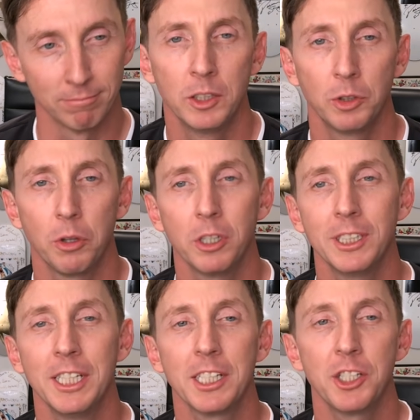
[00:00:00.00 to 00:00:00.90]
So there's
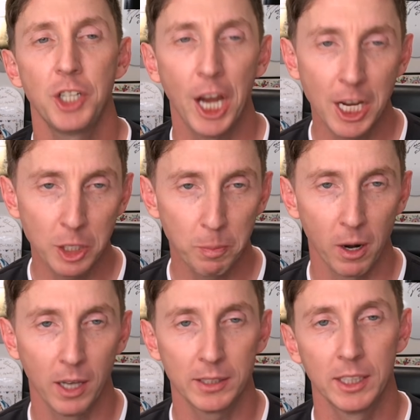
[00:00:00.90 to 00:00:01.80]
an exchange
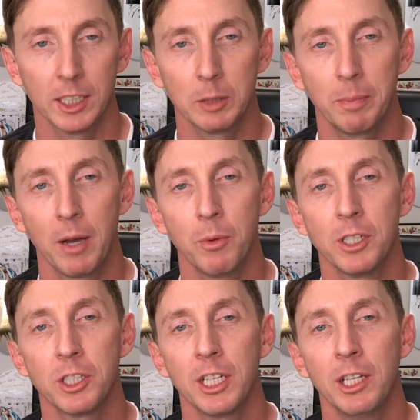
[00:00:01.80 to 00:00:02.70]
process by
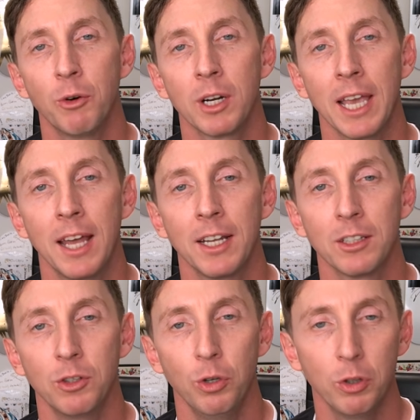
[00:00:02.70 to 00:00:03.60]
which
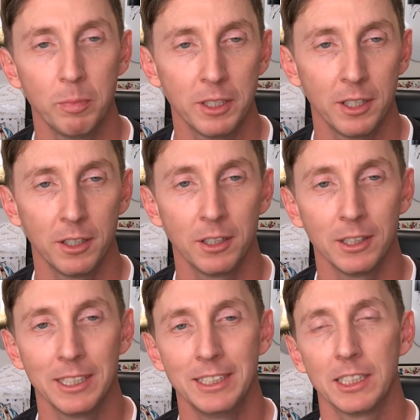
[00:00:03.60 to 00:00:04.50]
inorganic tooth material
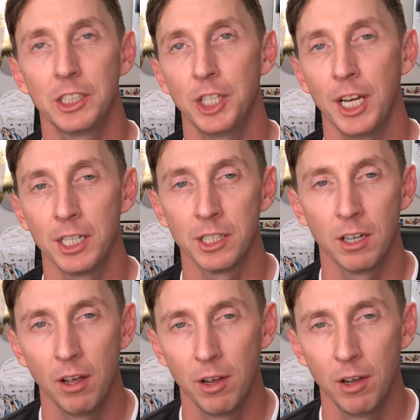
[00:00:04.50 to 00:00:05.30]
is exchanged